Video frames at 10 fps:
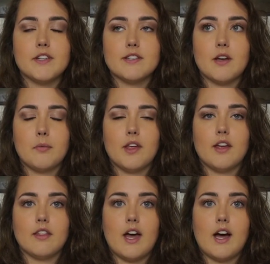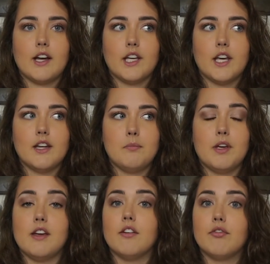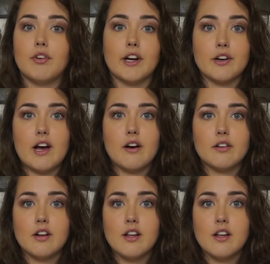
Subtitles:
something that can be figured out.